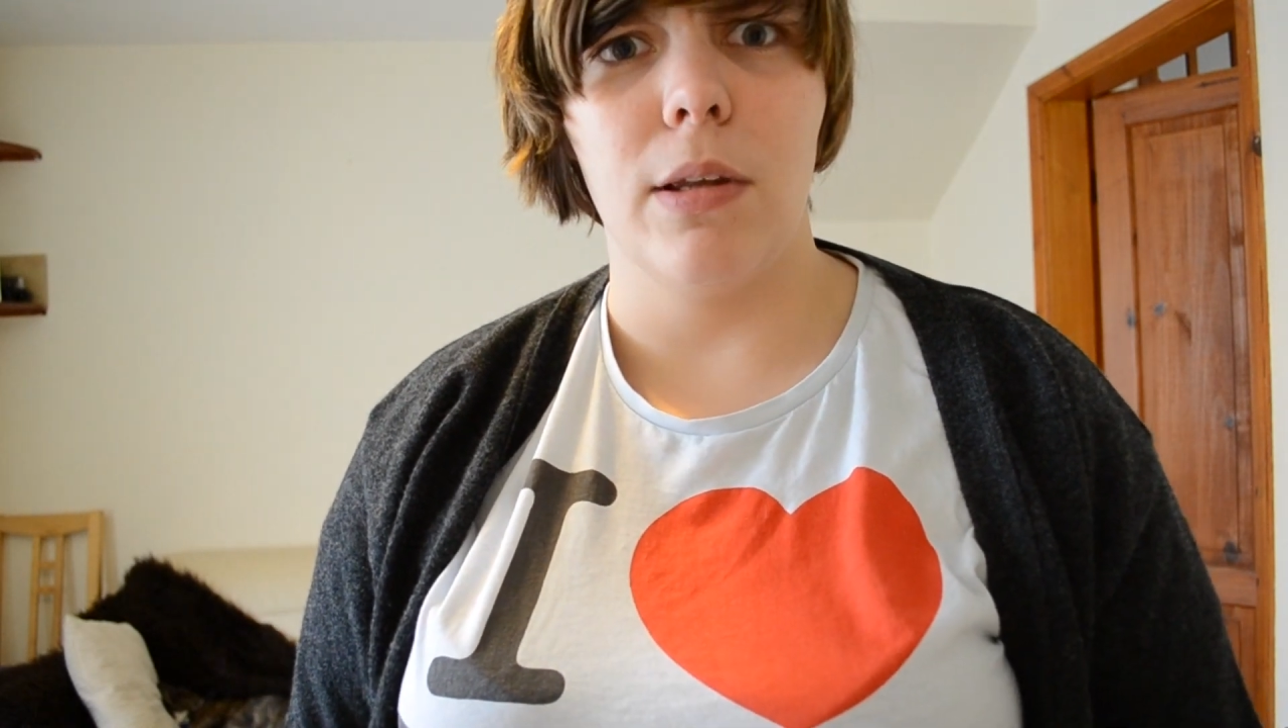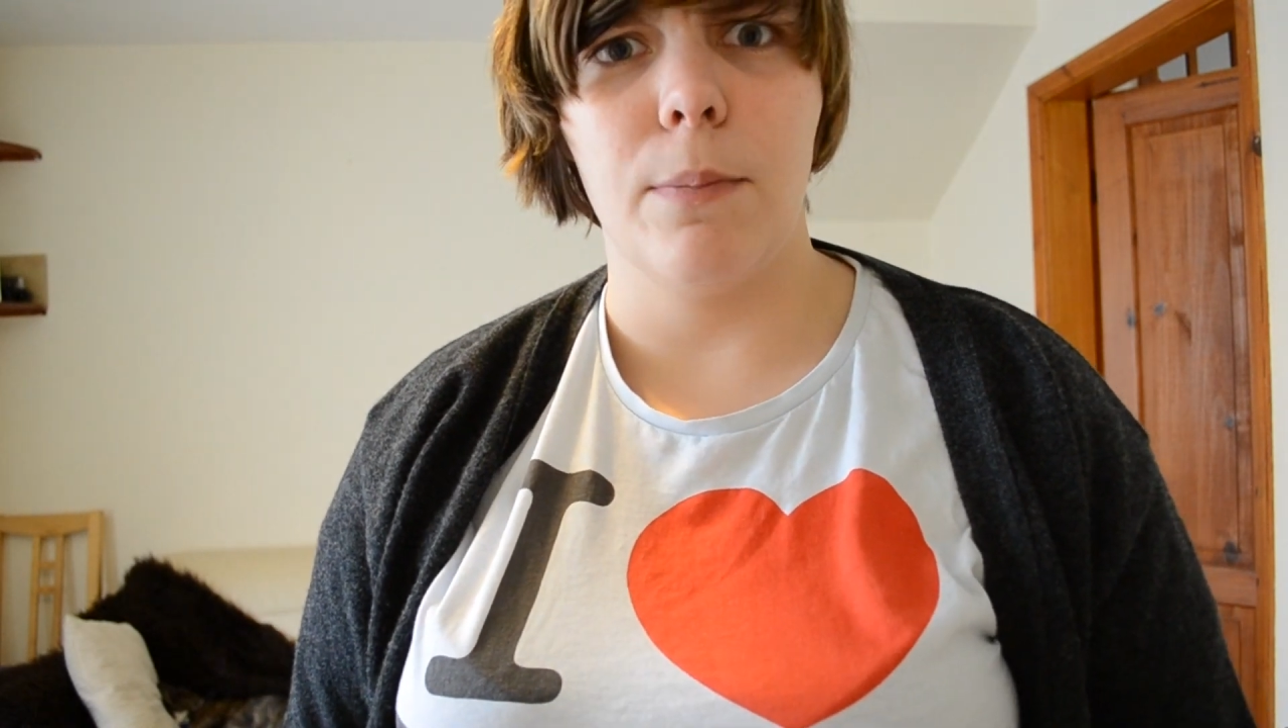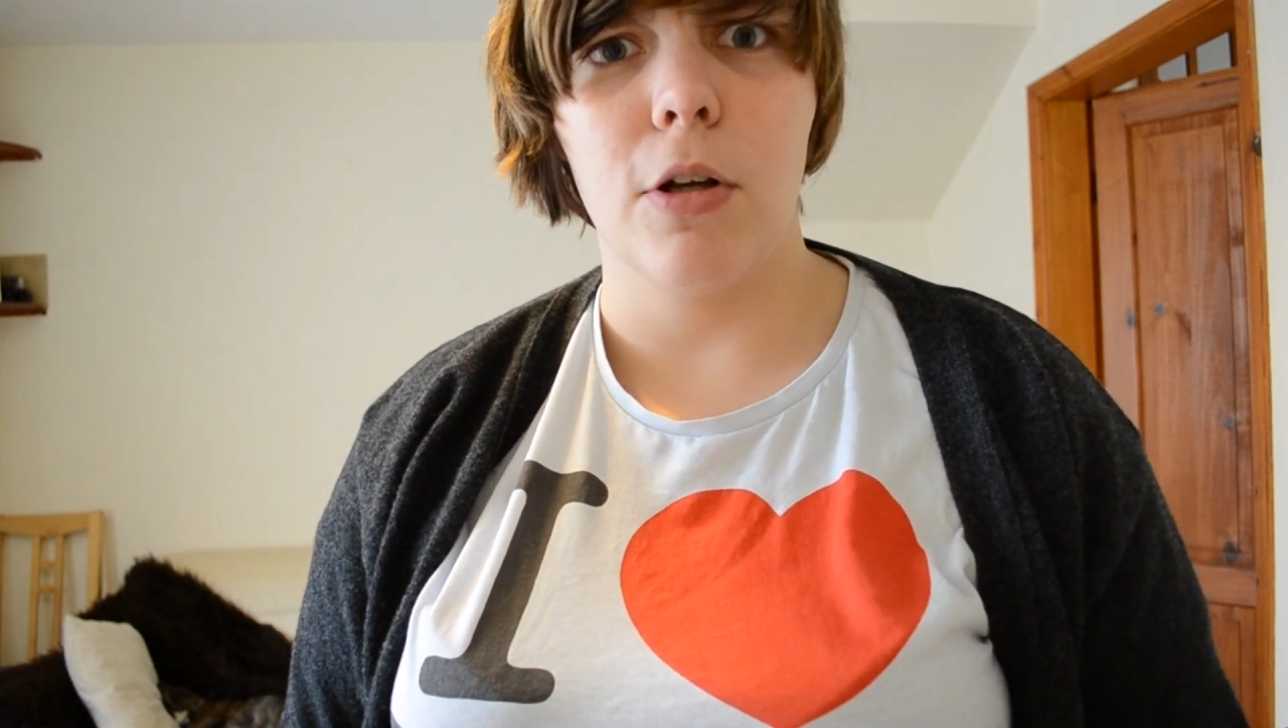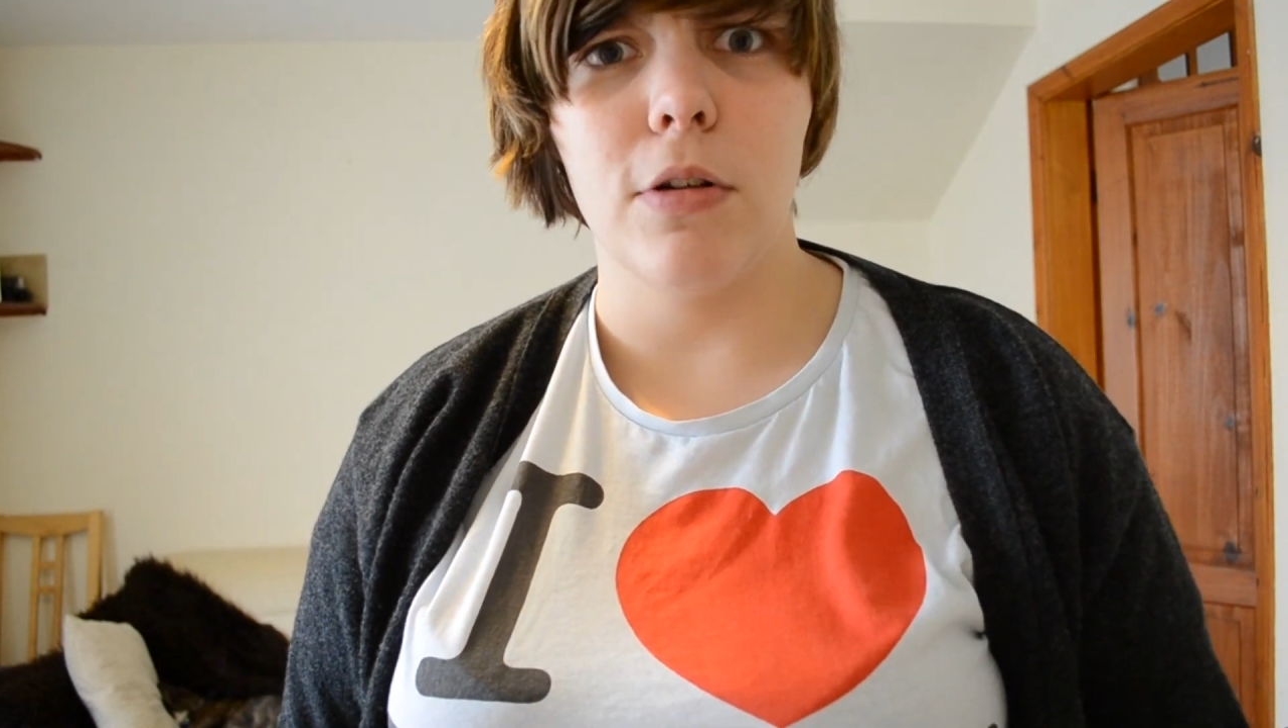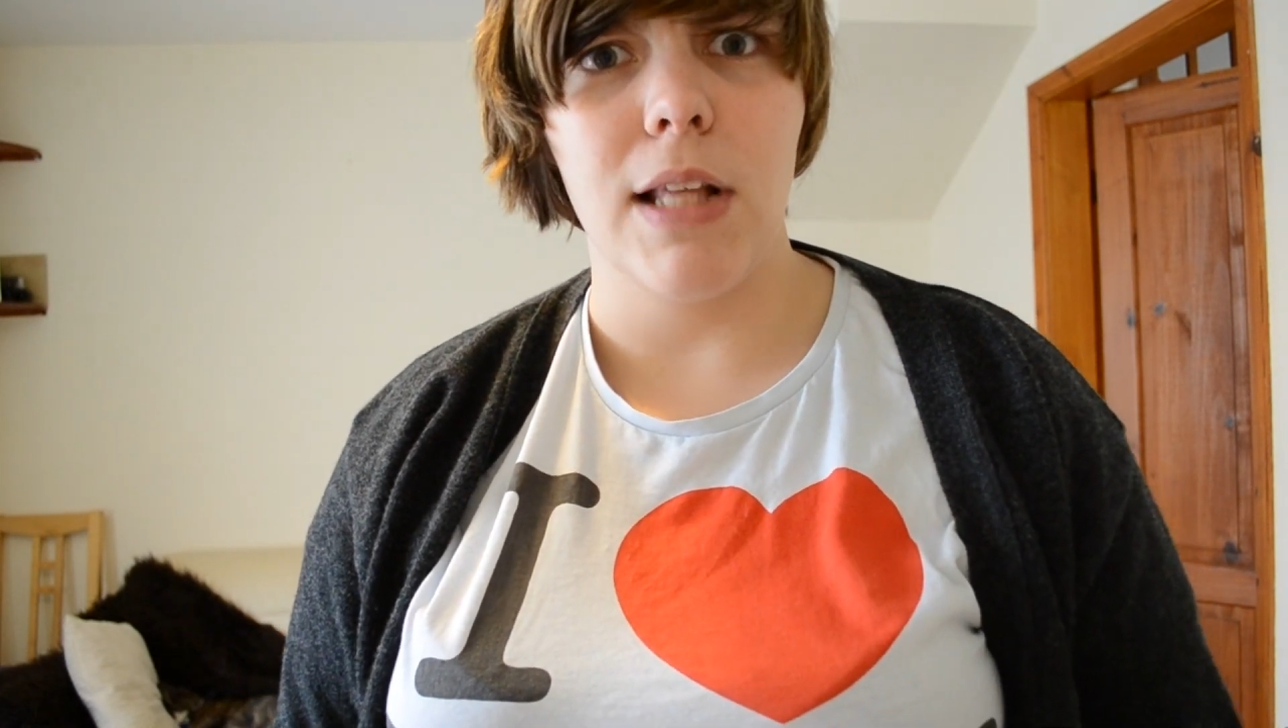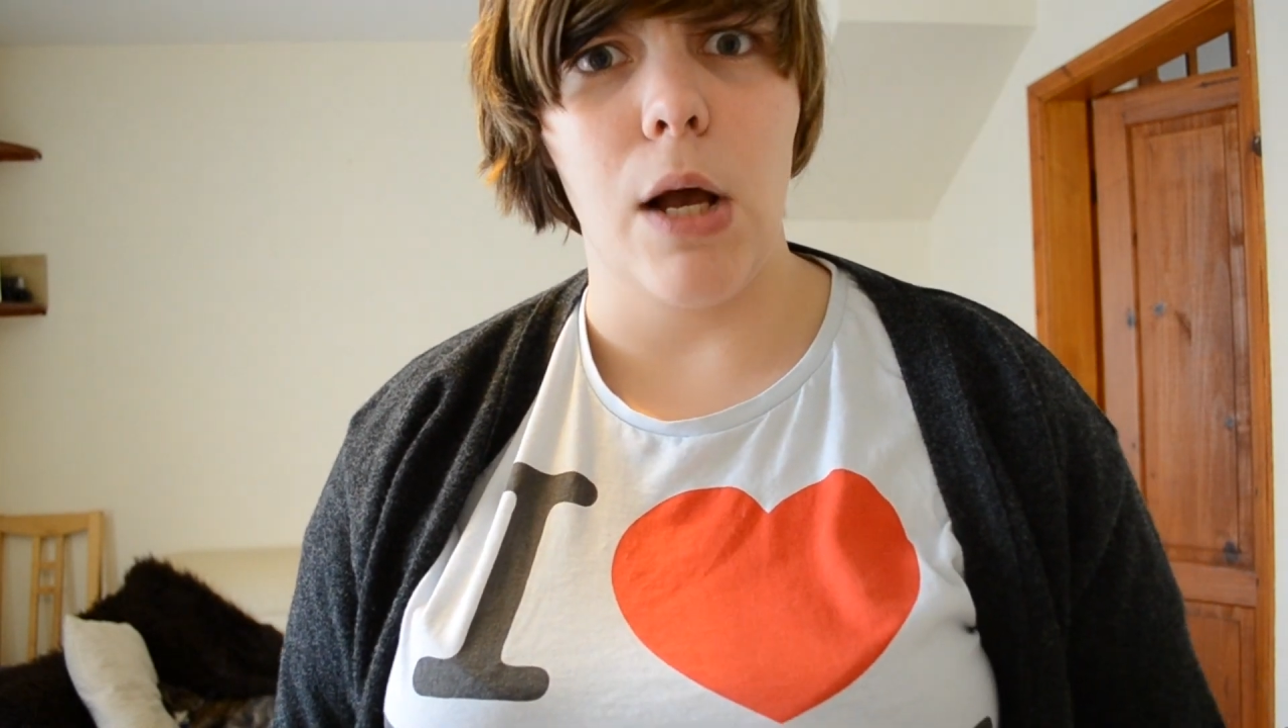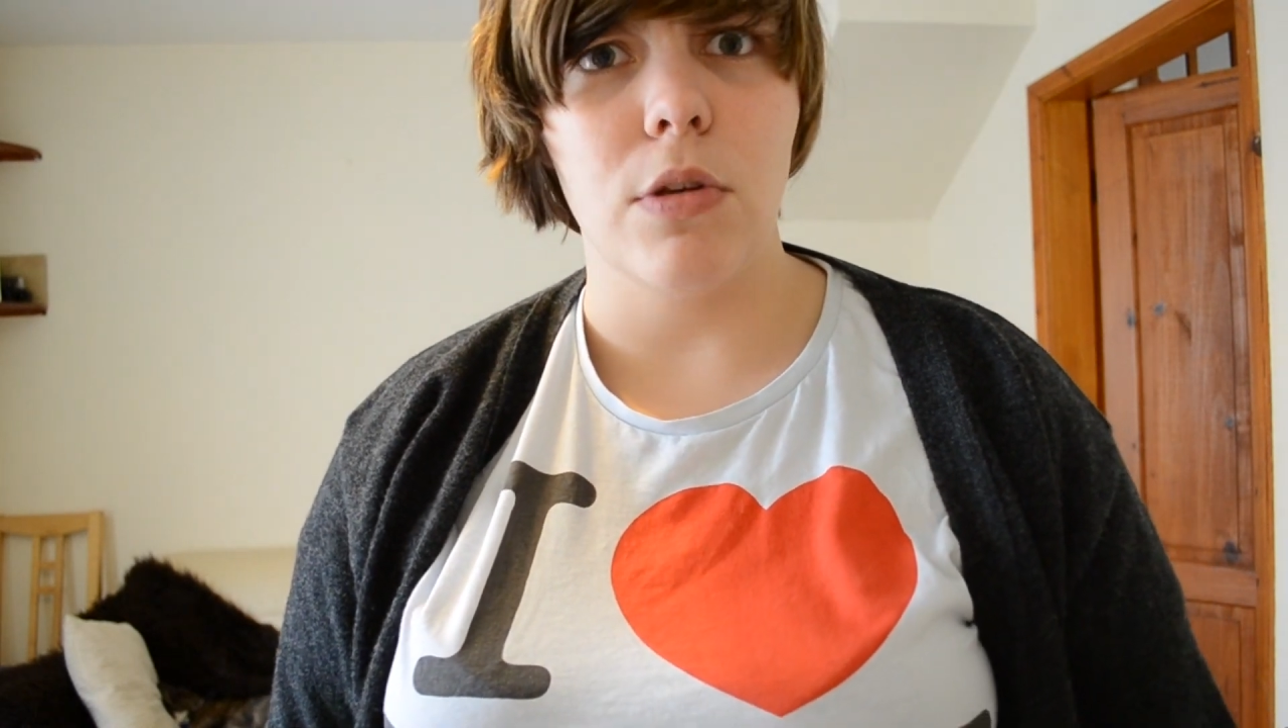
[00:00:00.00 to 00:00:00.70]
it because that